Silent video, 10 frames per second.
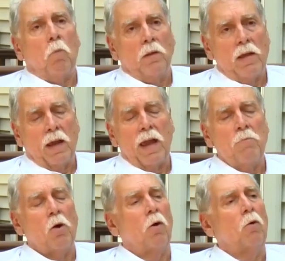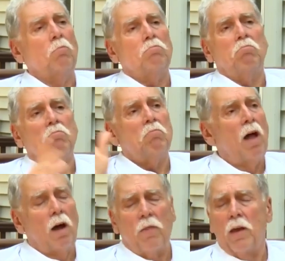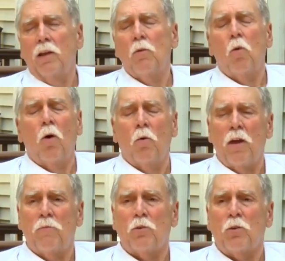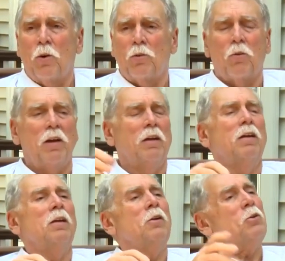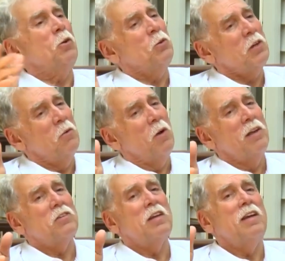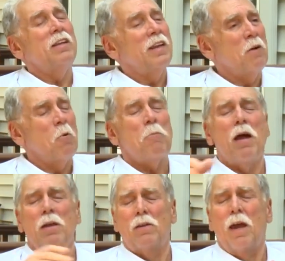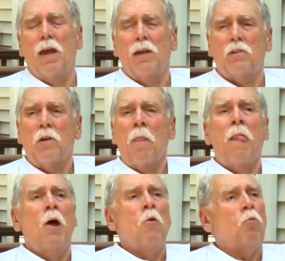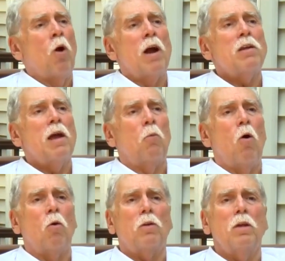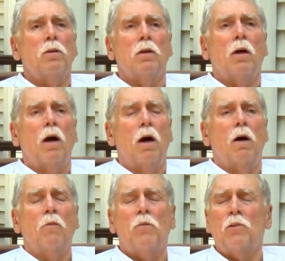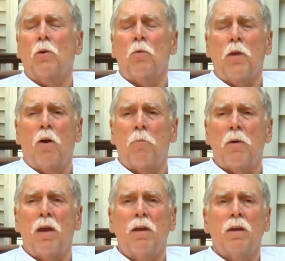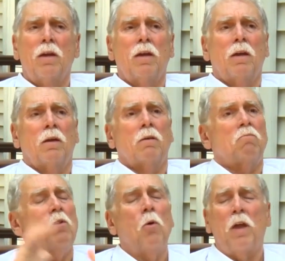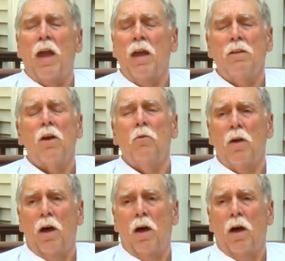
Monday, I came home, not a thing in the world after surgery. Tuesday and Wednesday, they were bad days. Friday, I walked into uh, physical therapy, no cane, no